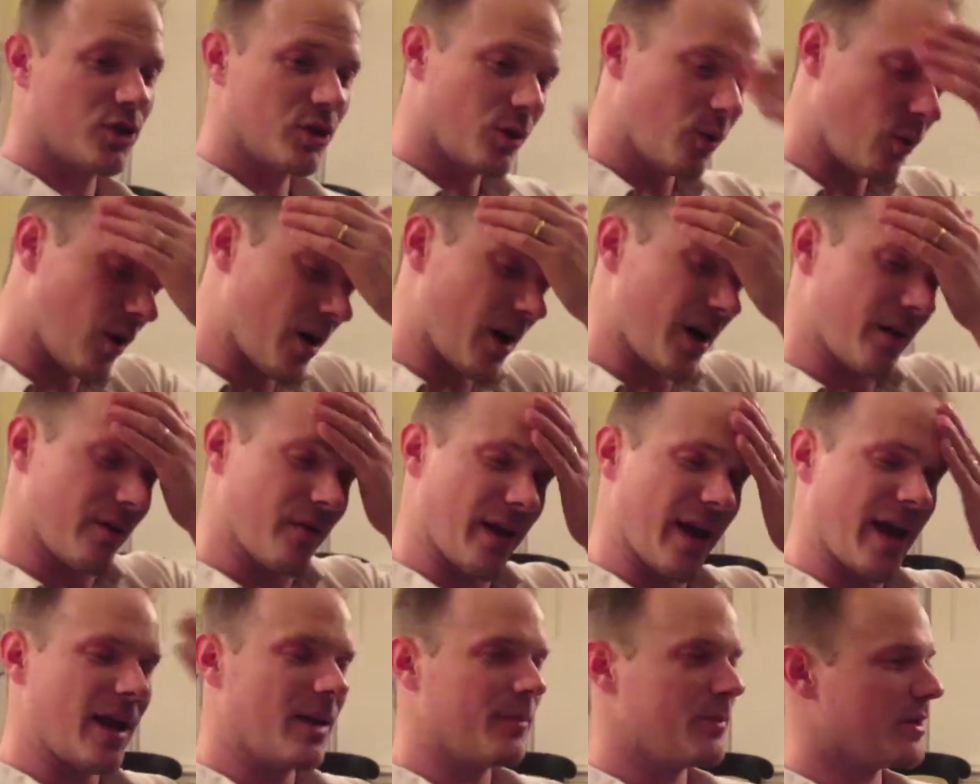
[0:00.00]
do you know why?
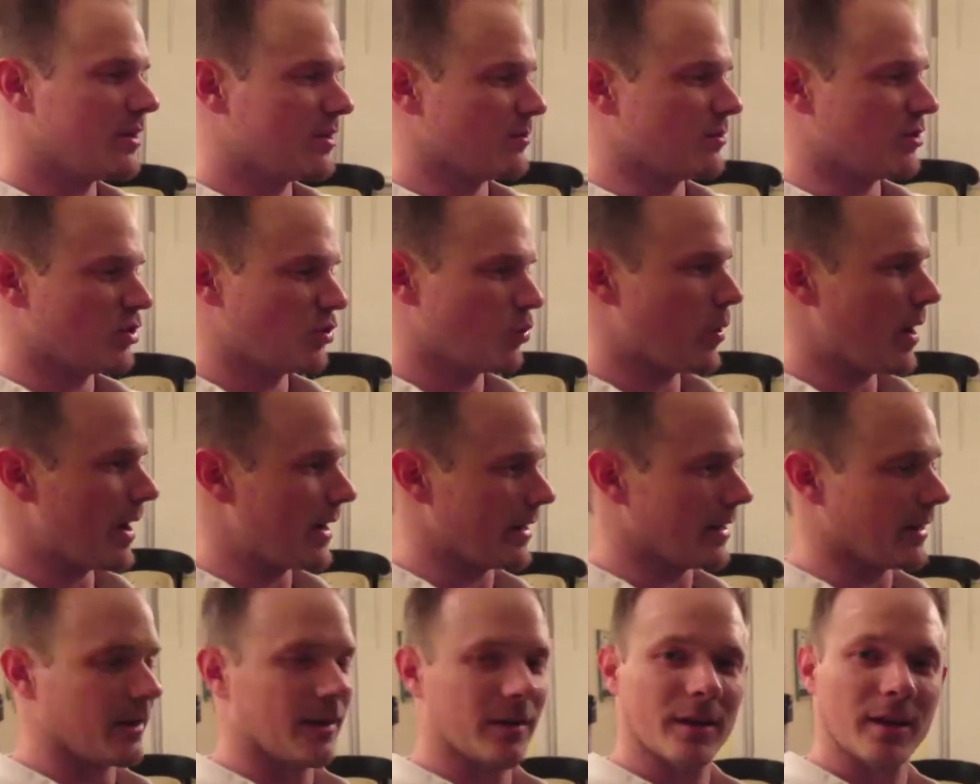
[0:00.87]
A, because I'm
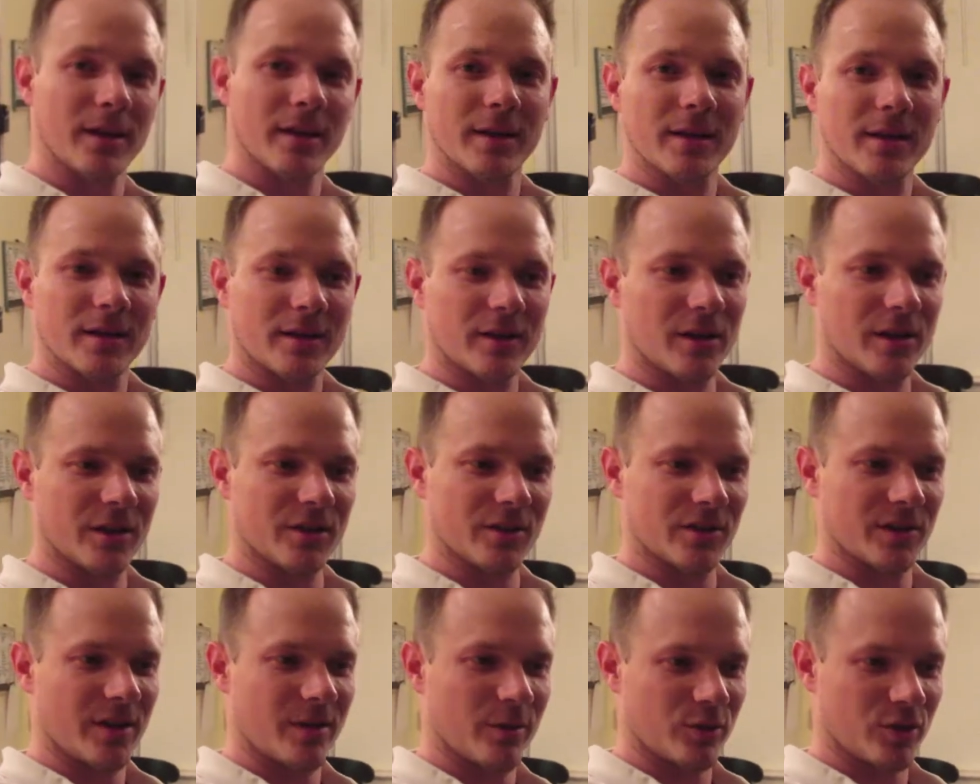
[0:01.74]
sweating,
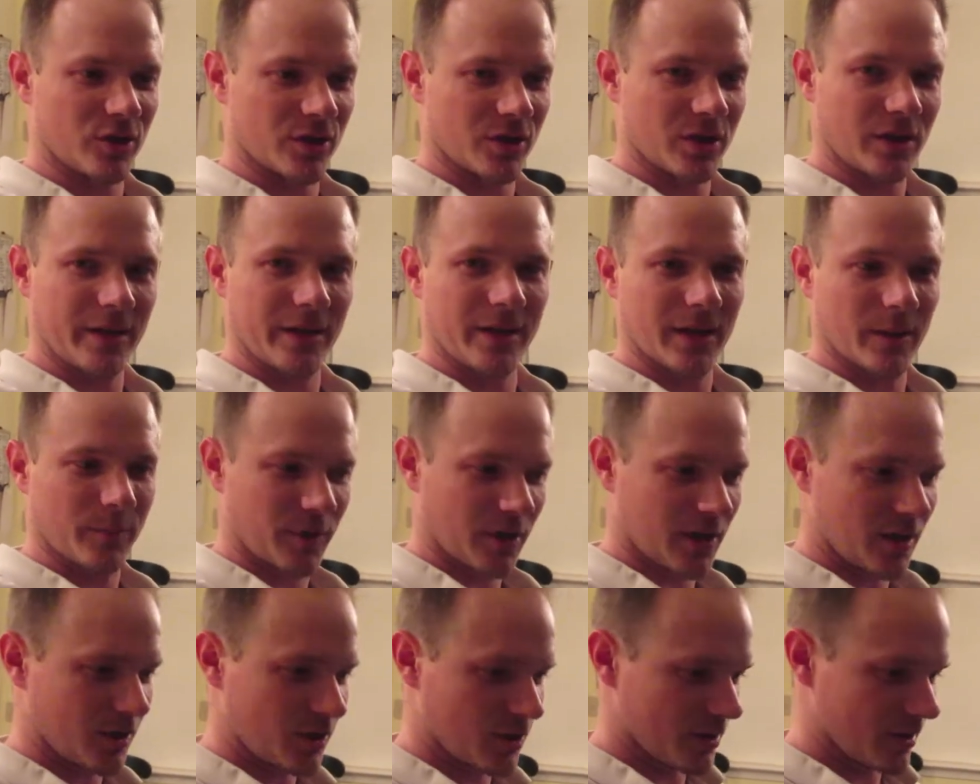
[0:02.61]
because I was just cleaning up the
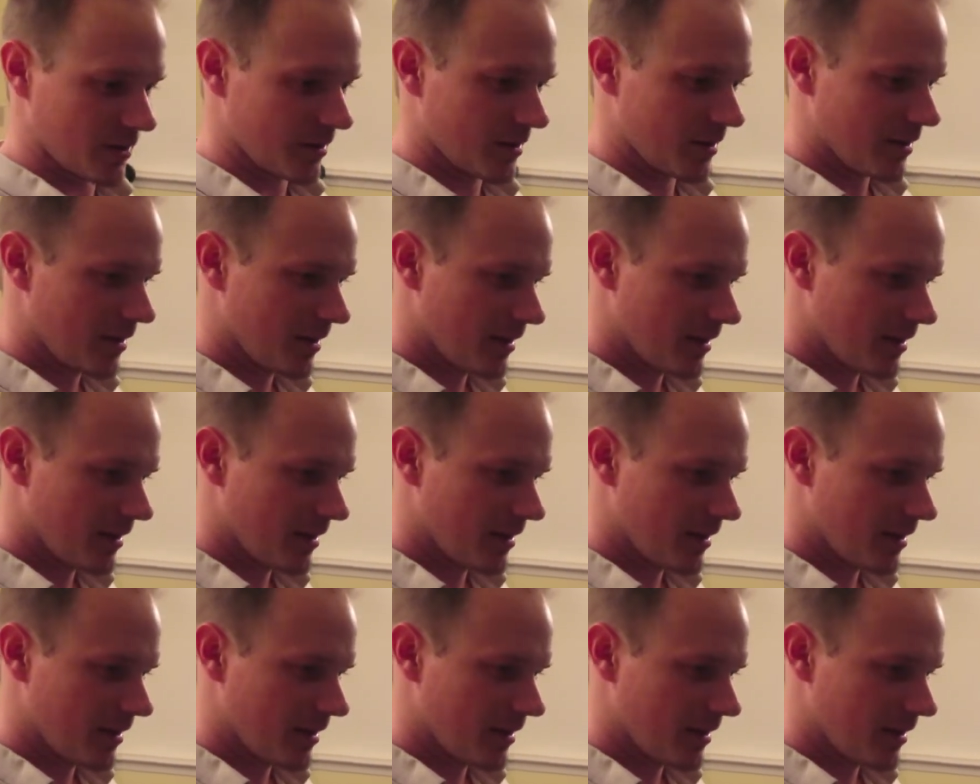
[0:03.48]
kitchen.